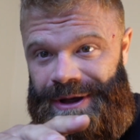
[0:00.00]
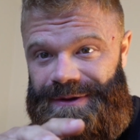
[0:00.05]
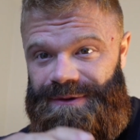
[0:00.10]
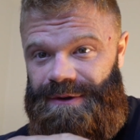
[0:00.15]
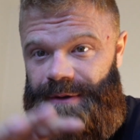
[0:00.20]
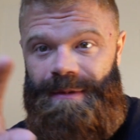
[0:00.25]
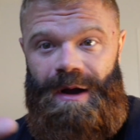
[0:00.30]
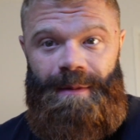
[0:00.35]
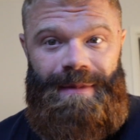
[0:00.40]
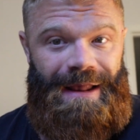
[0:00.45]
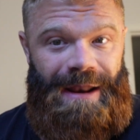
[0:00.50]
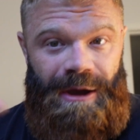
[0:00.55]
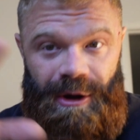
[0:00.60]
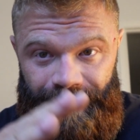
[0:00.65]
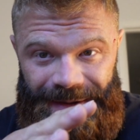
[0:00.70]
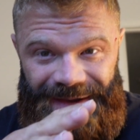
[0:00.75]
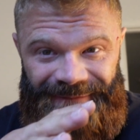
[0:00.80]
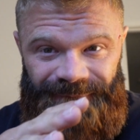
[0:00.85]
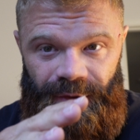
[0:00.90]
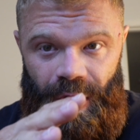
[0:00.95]
so it might be a
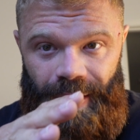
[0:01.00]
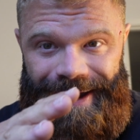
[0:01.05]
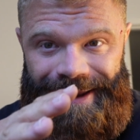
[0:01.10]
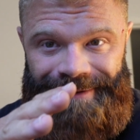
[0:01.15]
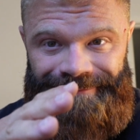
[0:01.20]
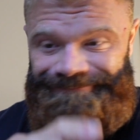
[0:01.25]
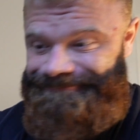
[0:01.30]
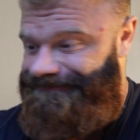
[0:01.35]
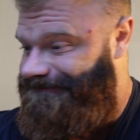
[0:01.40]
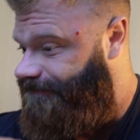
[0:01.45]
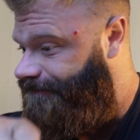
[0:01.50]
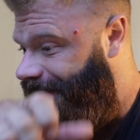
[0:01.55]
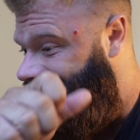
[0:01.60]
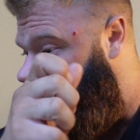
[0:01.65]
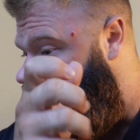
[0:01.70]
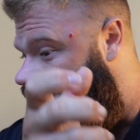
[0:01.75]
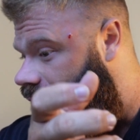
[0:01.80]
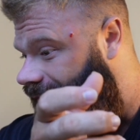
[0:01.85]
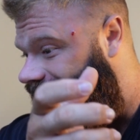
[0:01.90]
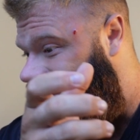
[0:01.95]
little bit of vlogging,
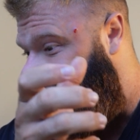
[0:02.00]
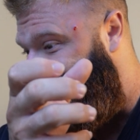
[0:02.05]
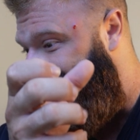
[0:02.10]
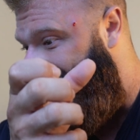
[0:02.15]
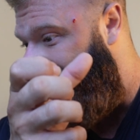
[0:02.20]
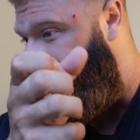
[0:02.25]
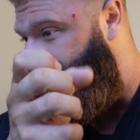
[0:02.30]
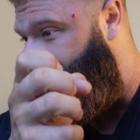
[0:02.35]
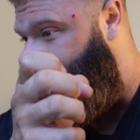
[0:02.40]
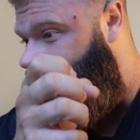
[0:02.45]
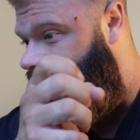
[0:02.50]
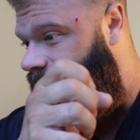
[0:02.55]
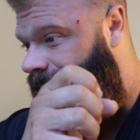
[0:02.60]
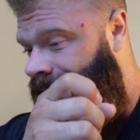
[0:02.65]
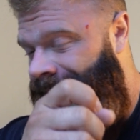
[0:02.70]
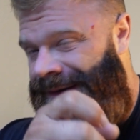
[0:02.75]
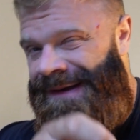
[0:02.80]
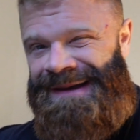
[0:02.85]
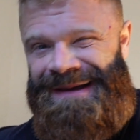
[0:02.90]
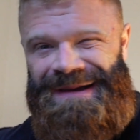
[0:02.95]
bit of holding the camera
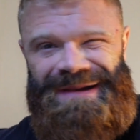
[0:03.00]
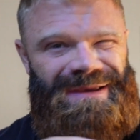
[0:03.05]
up.